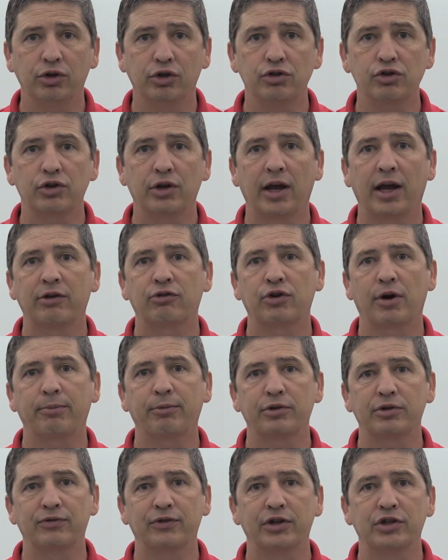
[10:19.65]
Usually I drop
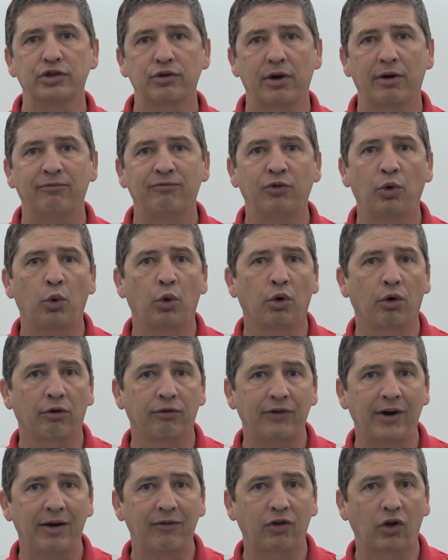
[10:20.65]
those videos around 4 or
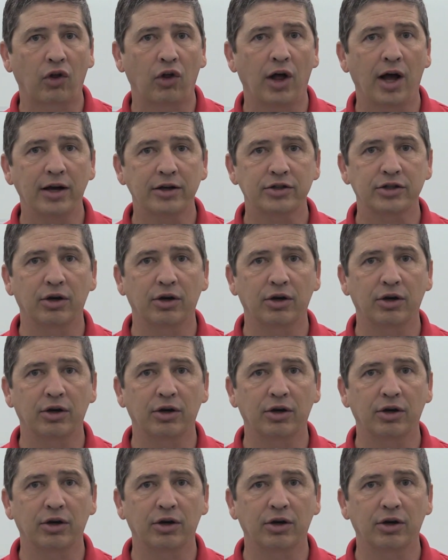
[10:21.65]
5 o'clock.